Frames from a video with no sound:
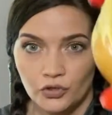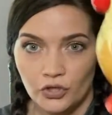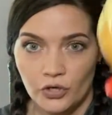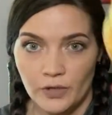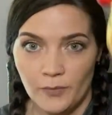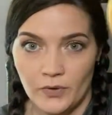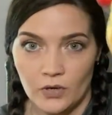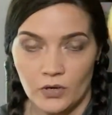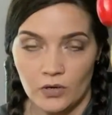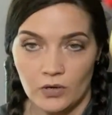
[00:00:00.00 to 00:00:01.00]
Shirley
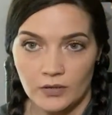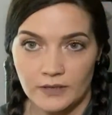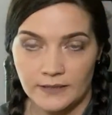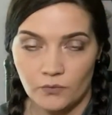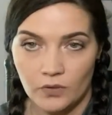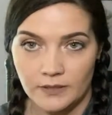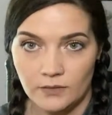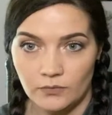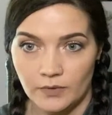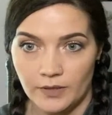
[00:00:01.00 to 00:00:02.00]
Pearl is, was
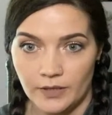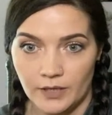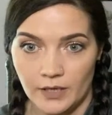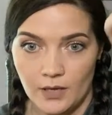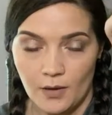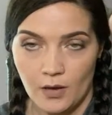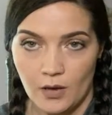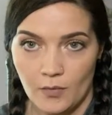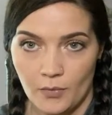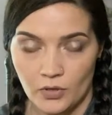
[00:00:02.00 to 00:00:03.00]
the winning
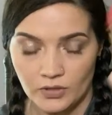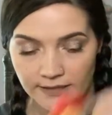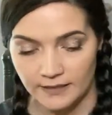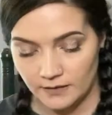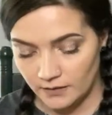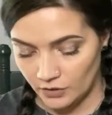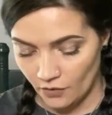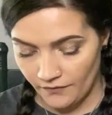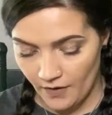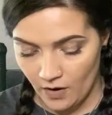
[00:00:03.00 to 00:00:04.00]
person well,
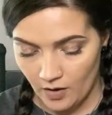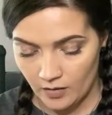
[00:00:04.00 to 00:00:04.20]
so far.